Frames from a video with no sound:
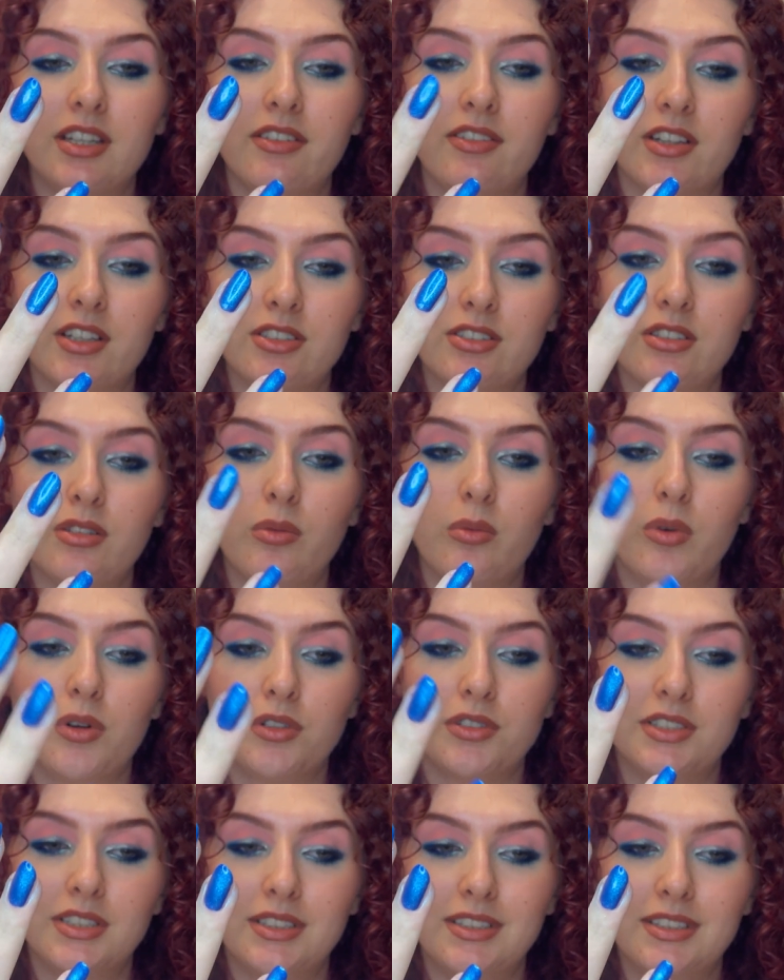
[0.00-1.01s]
I've actually
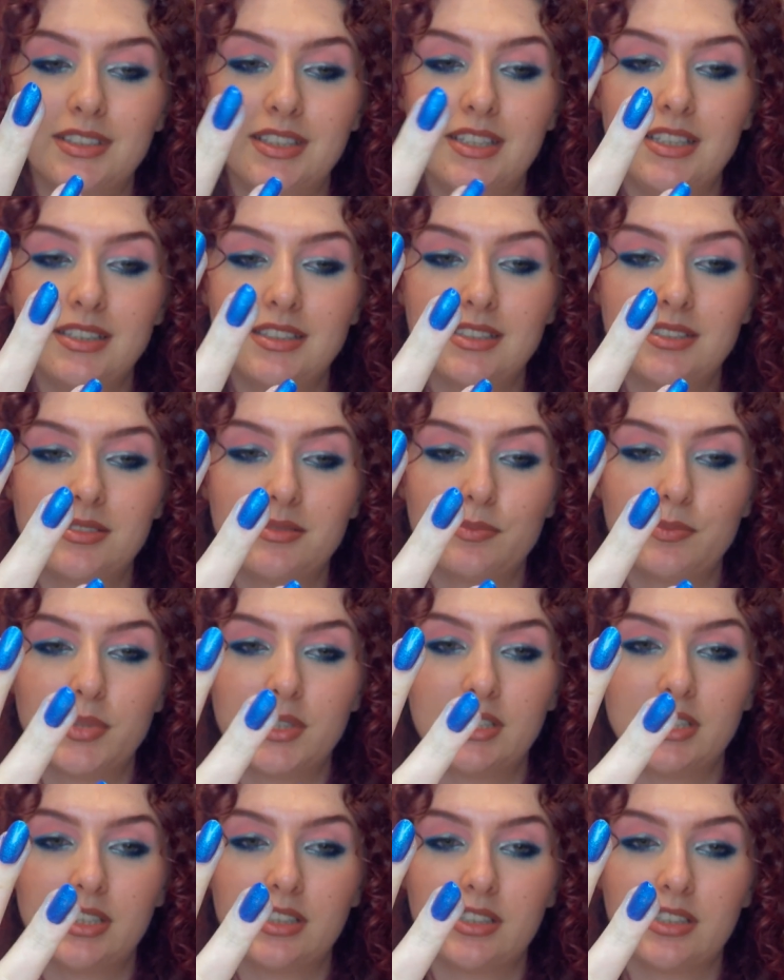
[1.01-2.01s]
worn this
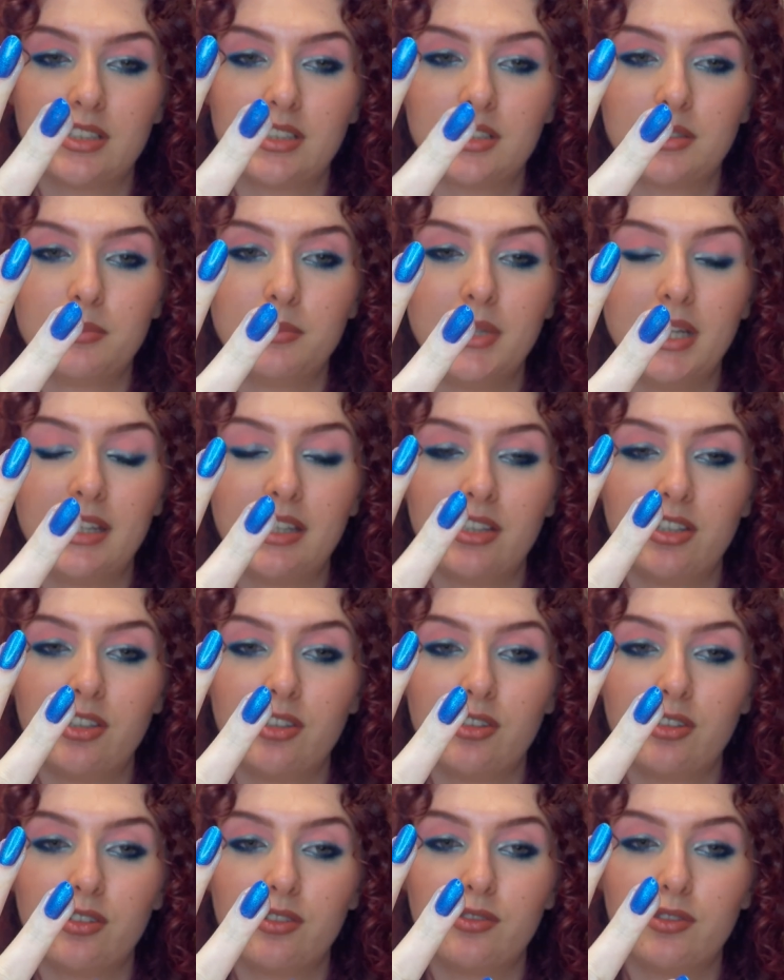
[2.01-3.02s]
particular
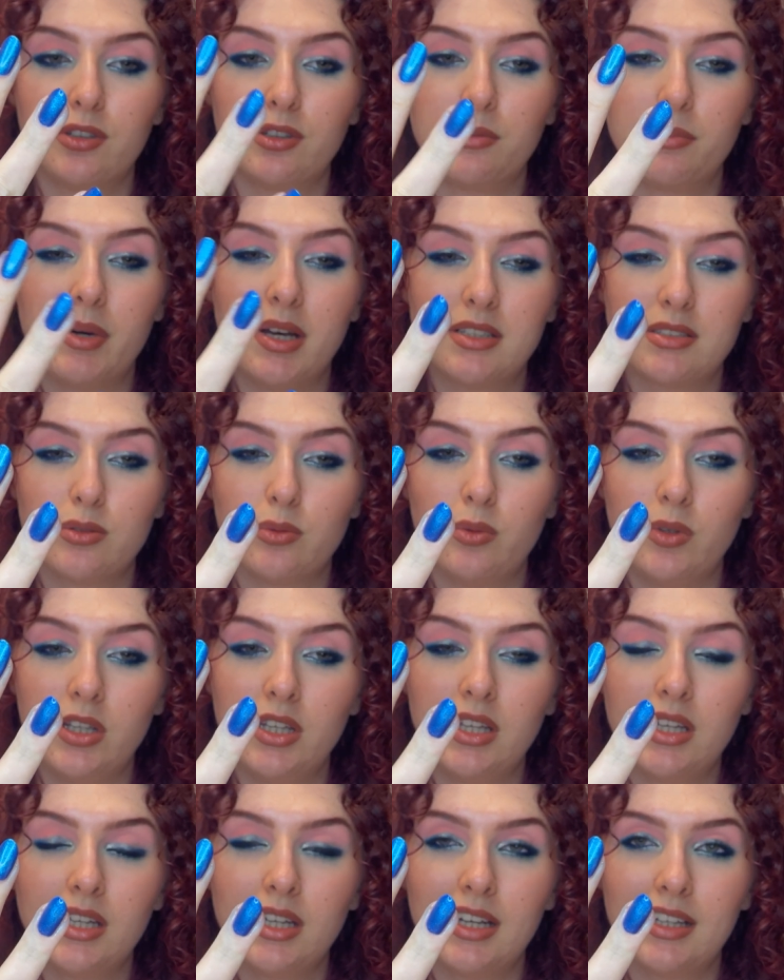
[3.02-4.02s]
manicure for the past
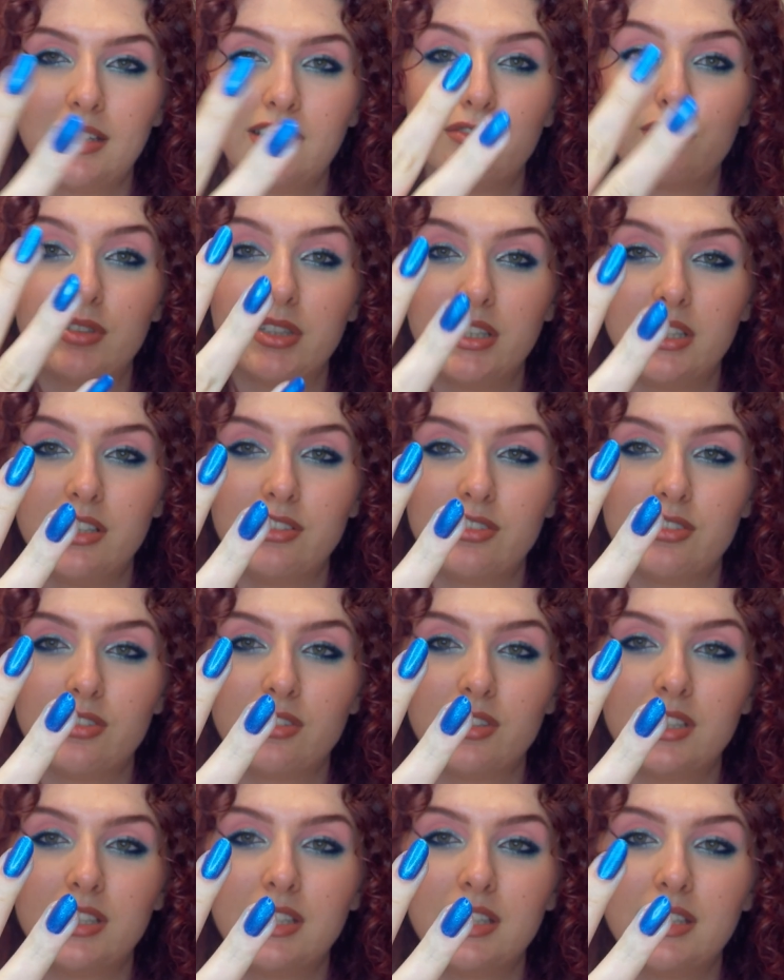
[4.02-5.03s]
week and I really
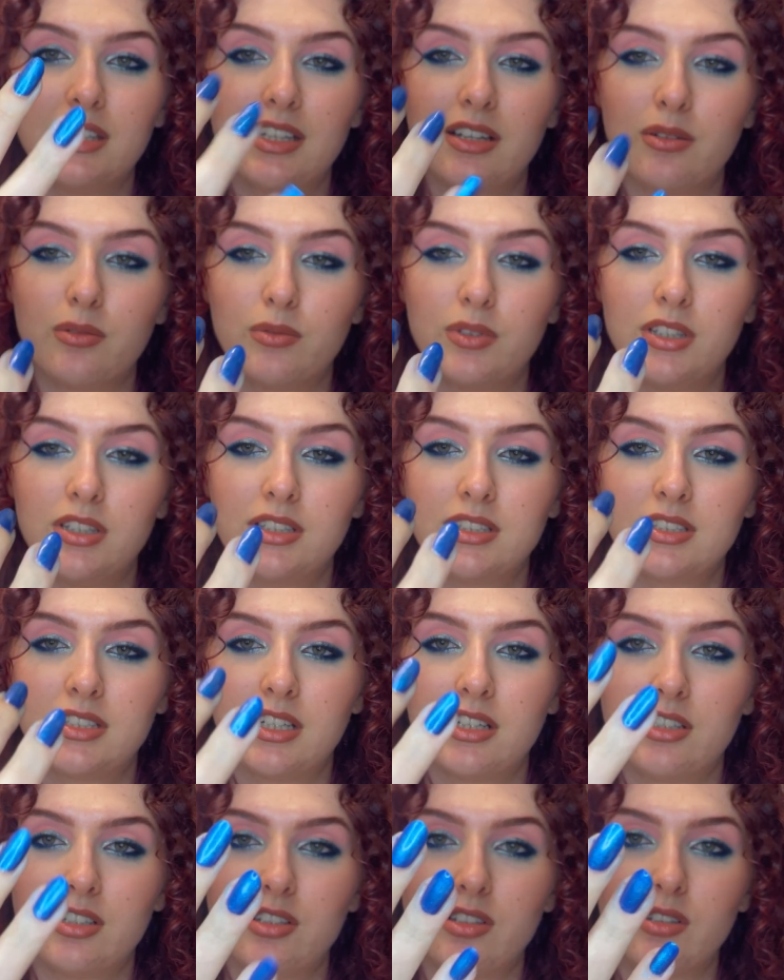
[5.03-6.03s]
enjoyed it, and now that it
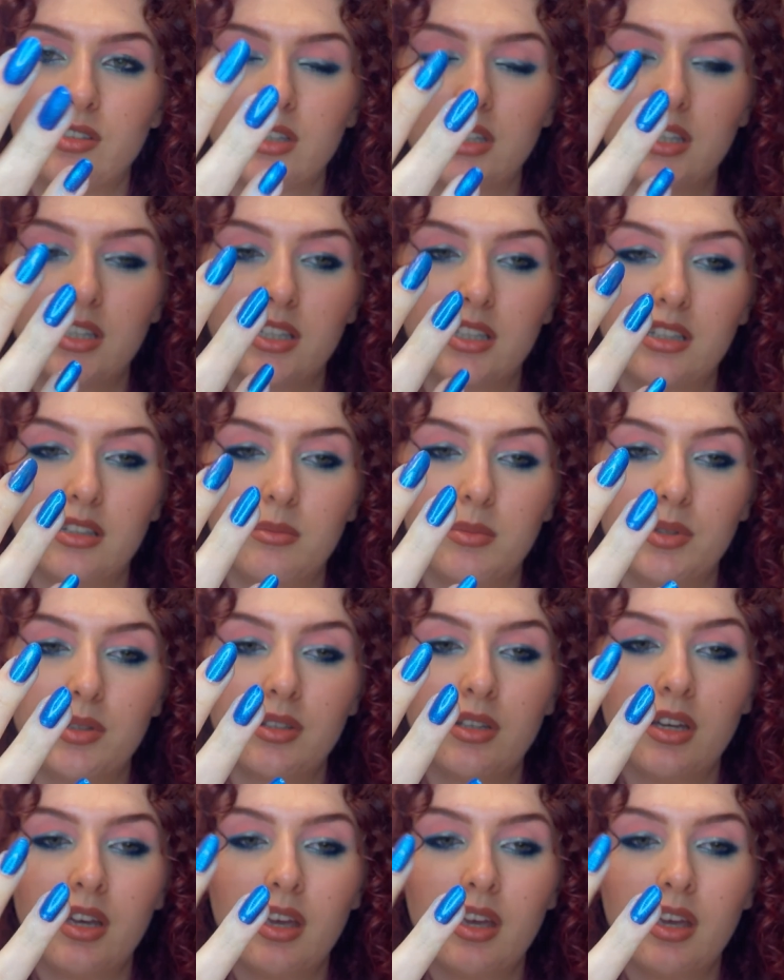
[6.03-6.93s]
started looking a little bit